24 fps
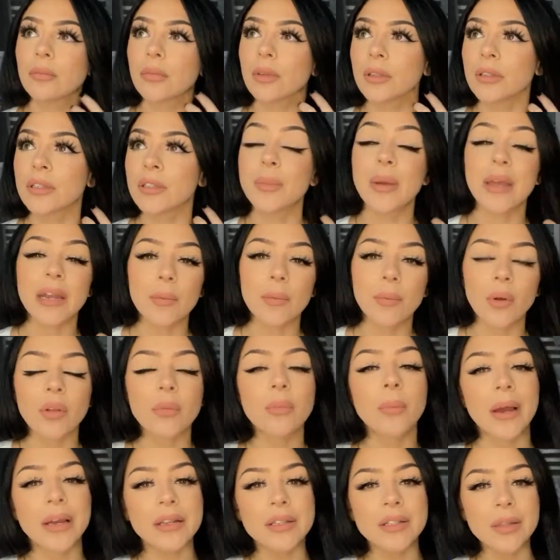debatable
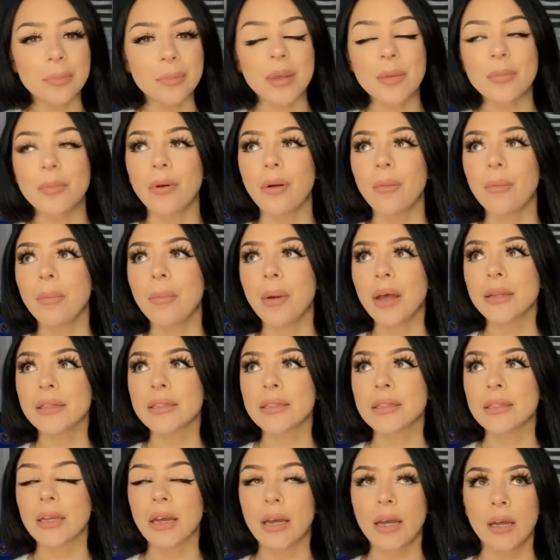by some people,
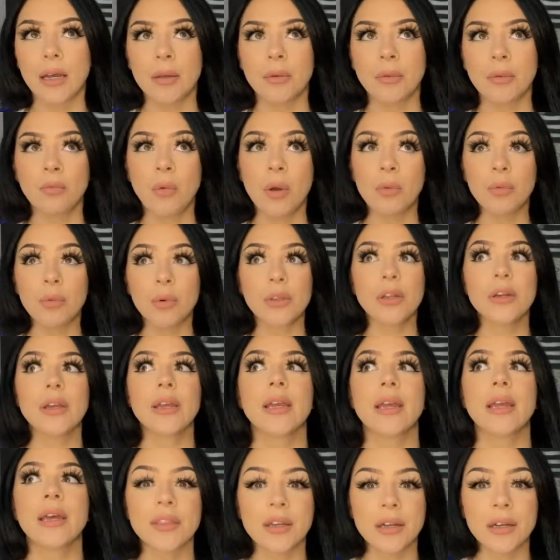but when we're
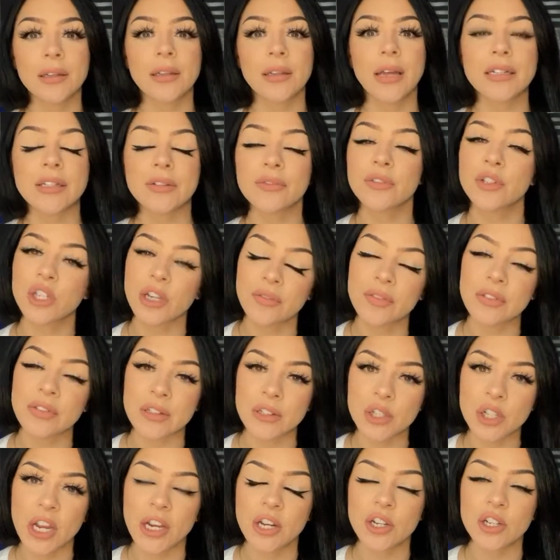looking at the collective shifts and
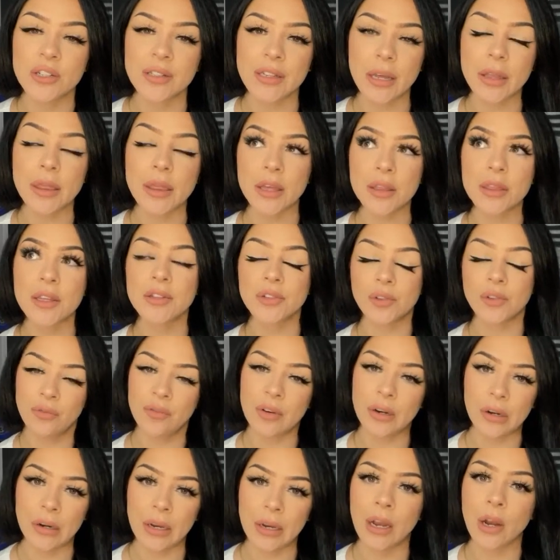changes, I think these are
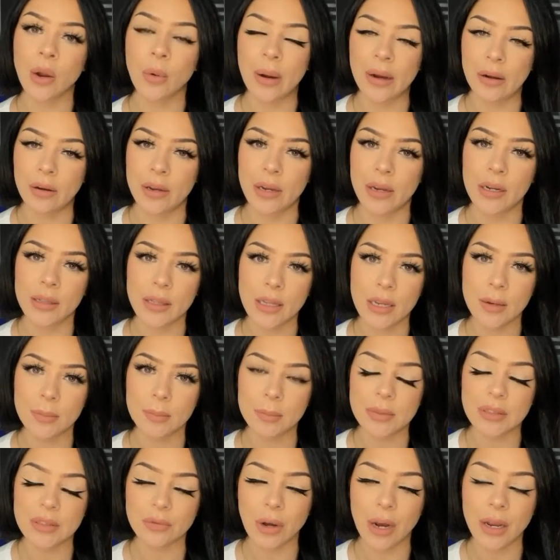very Aquarian
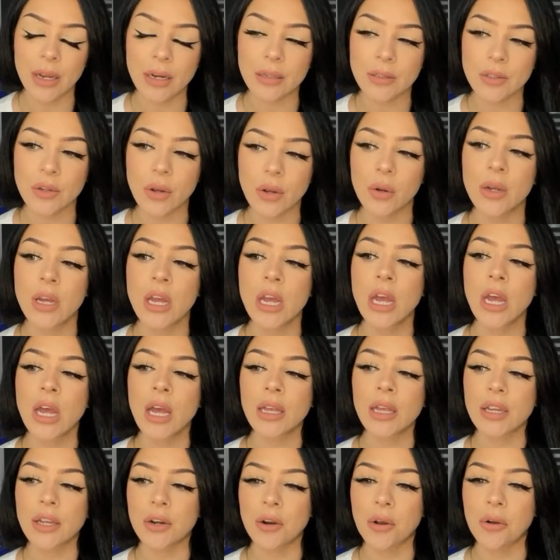themes, right? So,
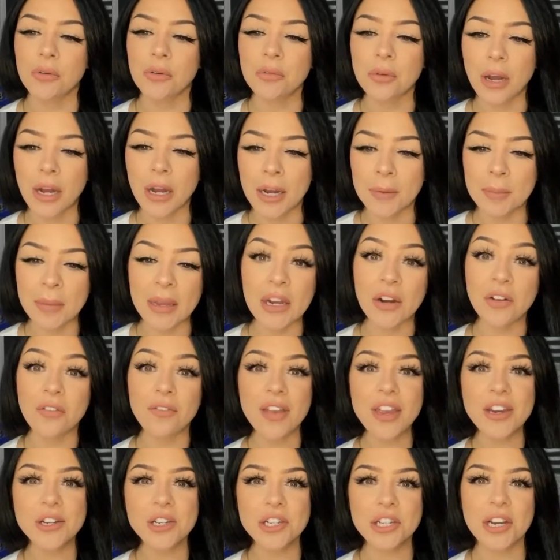
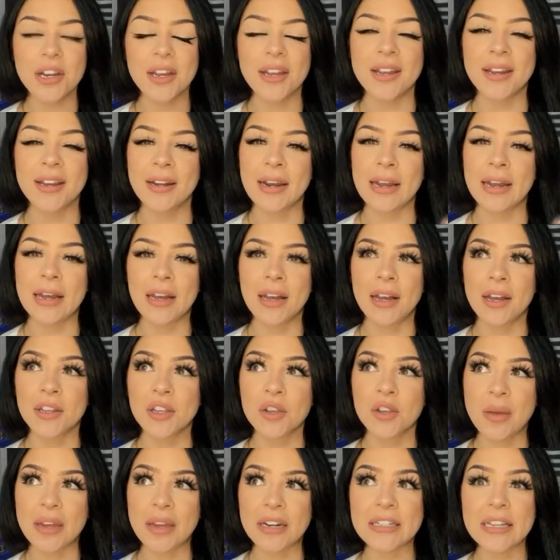innovation,
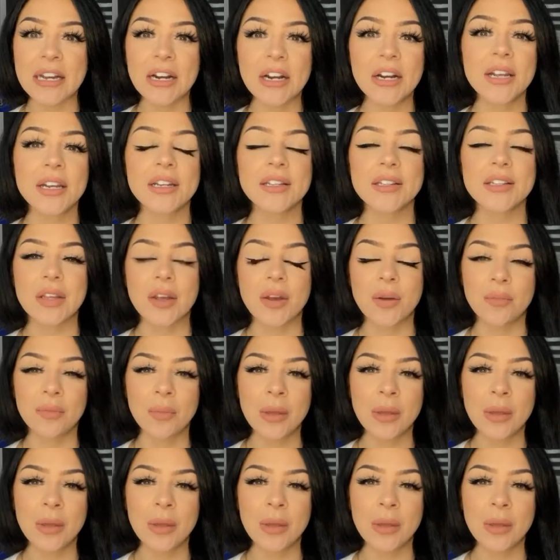humanitarianism,